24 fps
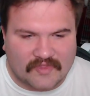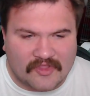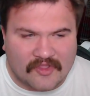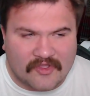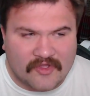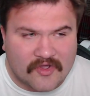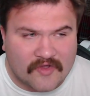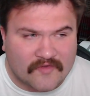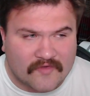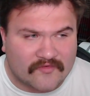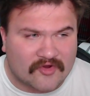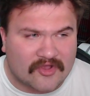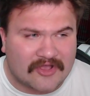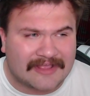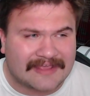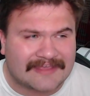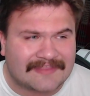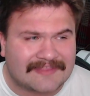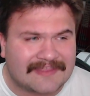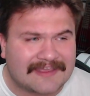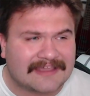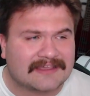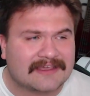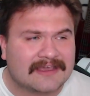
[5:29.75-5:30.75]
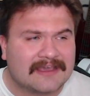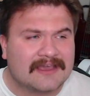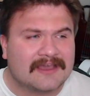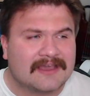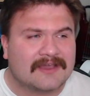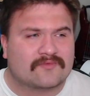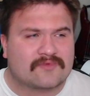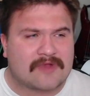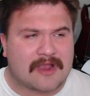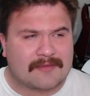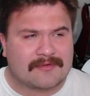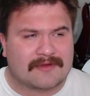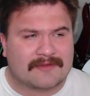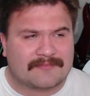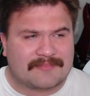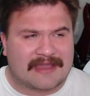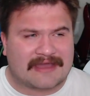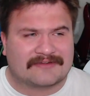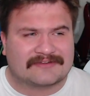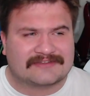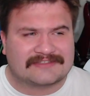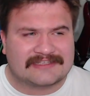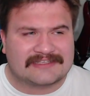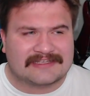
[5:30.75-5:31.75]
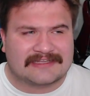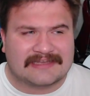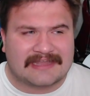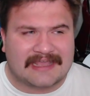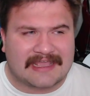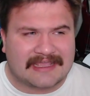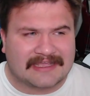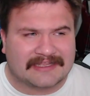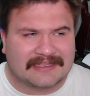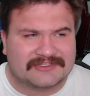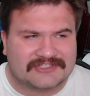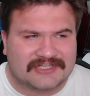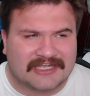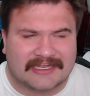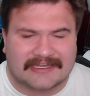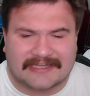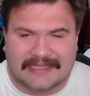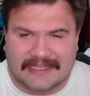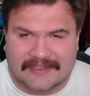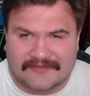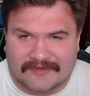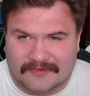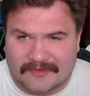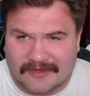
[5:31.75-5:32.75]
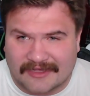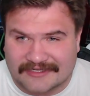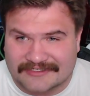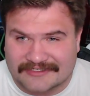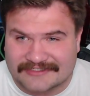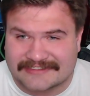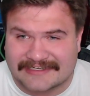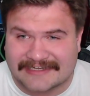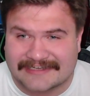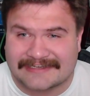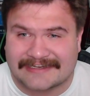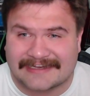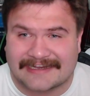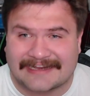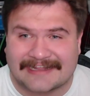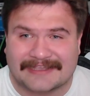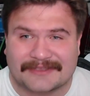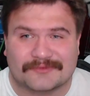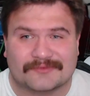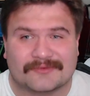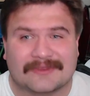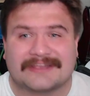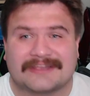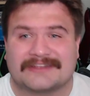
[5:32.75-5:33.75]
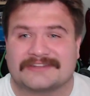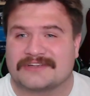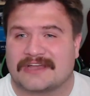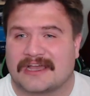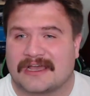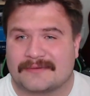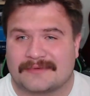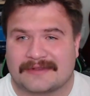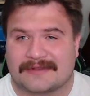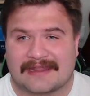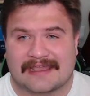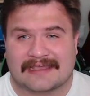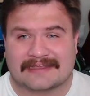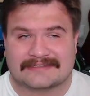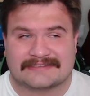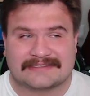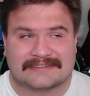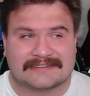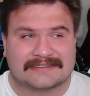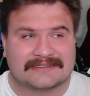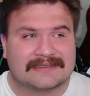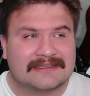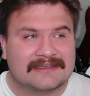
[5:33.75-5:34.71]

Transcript: Overall, I think Robert Pattinson and John David Washington did a great job in acting.